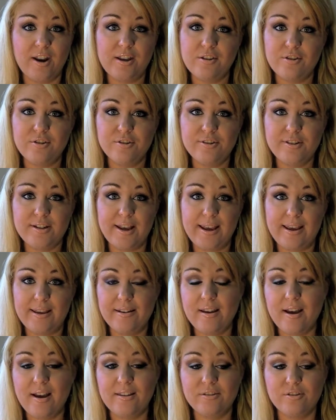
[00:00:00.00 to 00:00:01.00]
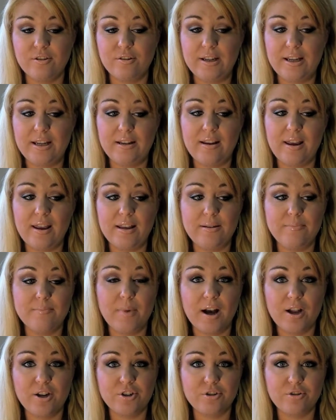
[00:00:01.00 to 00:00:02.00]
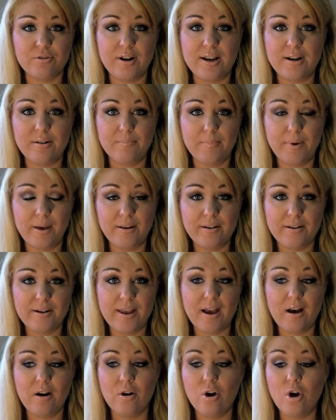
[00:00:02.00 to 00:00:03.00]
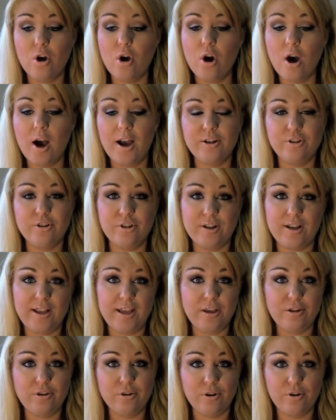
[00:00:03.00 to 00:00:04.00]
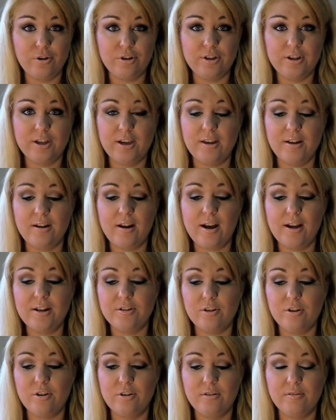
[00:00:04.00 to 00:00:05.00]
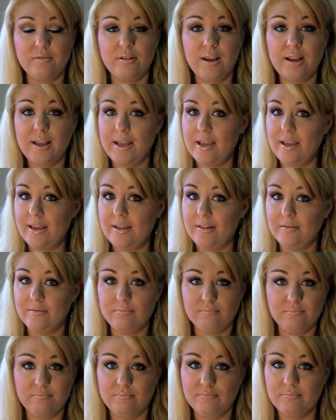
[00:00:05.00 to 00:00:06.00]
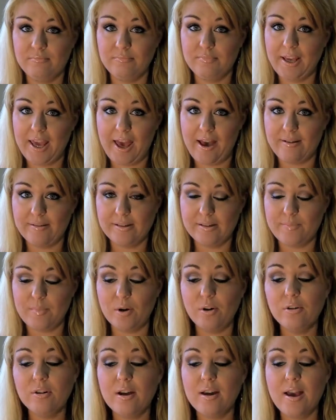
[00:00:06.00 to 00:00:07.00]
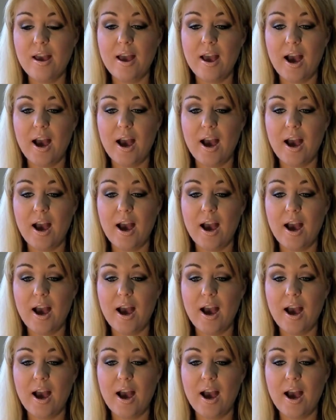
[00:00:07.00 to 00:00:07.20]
I used to eat. I don't eat any margarine or butter now. I don't eat yogurt. I don't eat cow's milk.